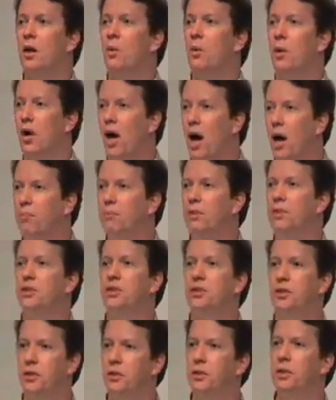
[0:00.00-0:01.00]
where
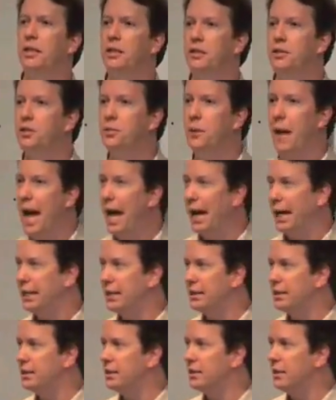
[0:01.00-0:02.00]
omelets turn into
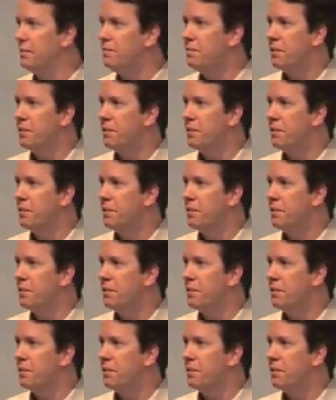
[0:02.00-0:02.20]
eggs.